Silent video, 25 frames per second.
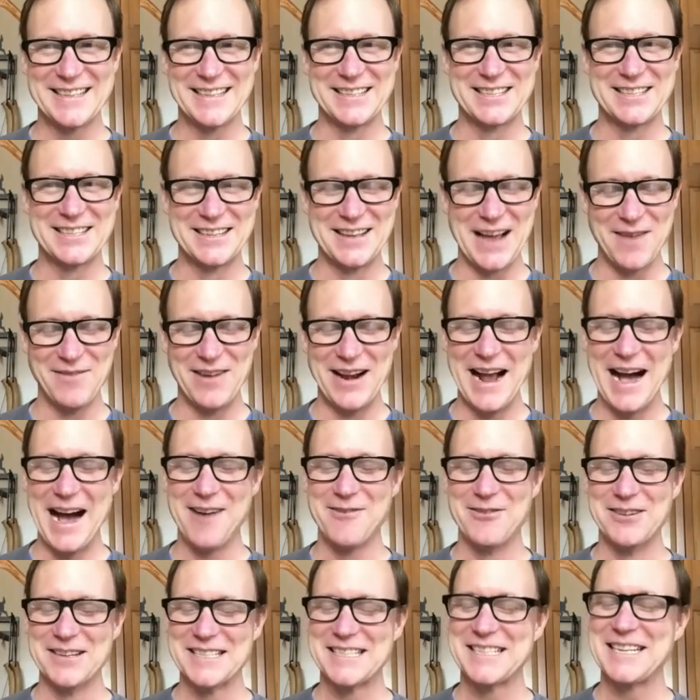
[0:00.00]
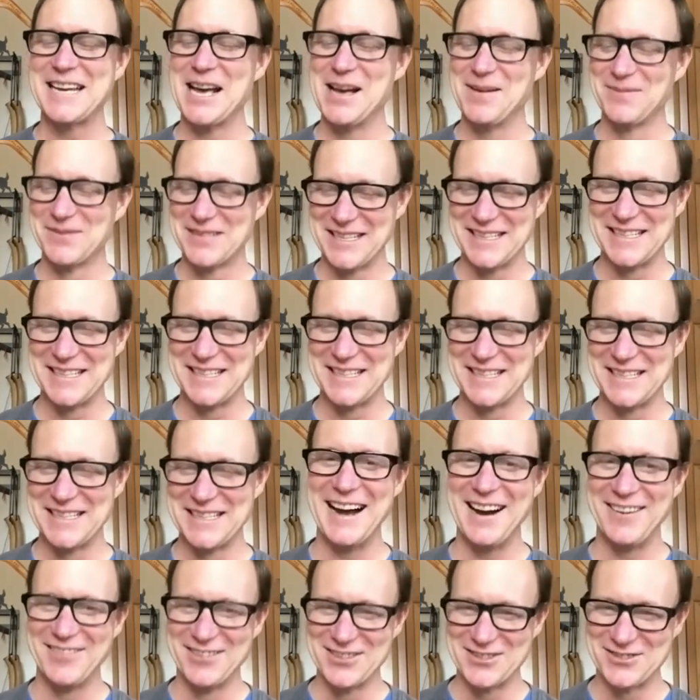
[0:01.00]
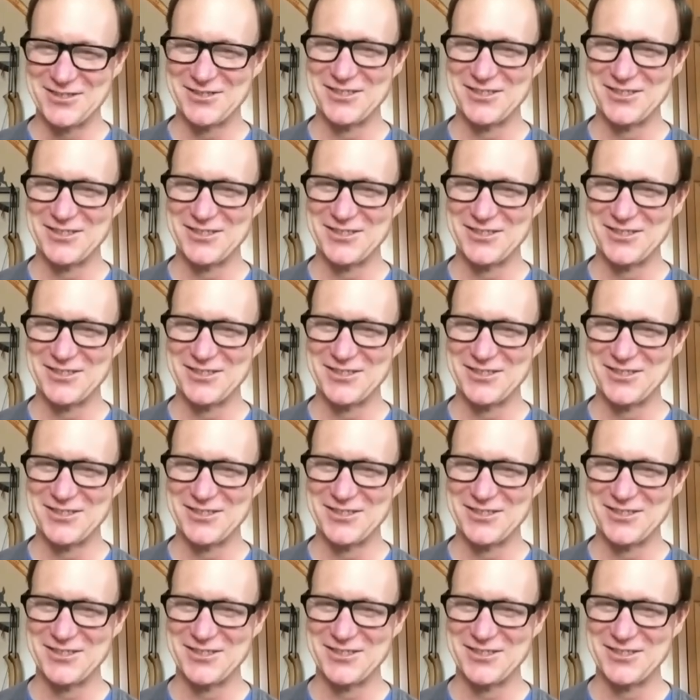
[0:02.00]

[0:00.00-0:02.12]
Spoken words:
I mean, I was tempted to delete it.